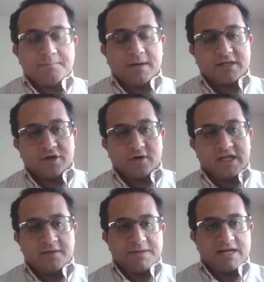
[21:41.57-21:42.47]
But your
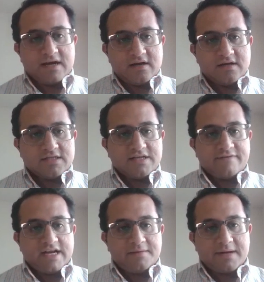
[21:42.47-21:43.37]
EBITDA
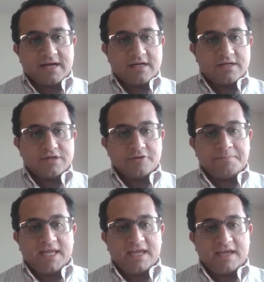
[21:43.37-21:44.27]
divided by your
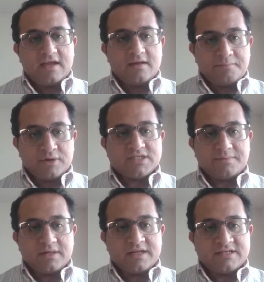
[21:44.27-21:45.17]

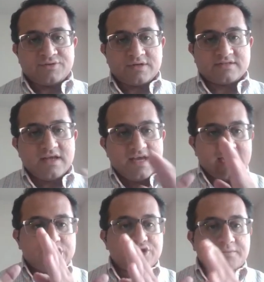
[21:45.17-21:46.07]
principal and interest,
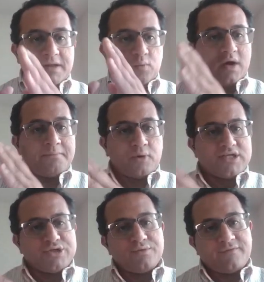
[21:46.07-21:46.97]
it should be
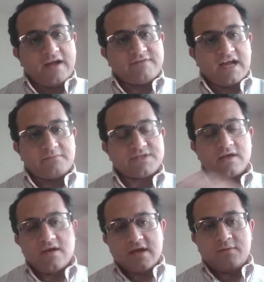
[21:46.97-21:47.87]
1.25 times.
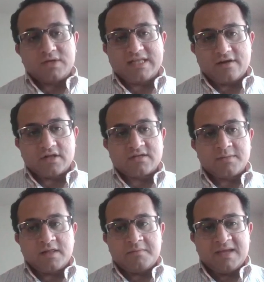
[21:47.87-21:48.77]
And what that
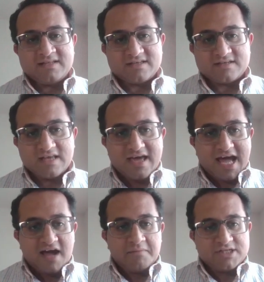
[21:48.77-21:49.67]
ultimately means is
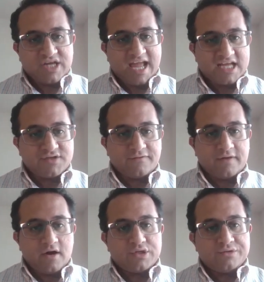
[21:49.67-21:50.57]
how much cash
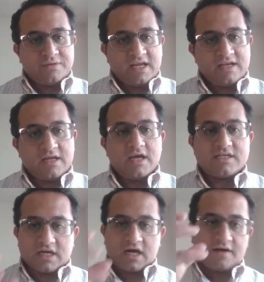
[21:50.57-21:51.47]
flow you need
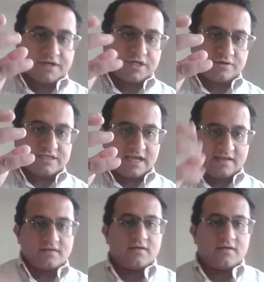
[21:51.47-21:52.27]
to cover your debt.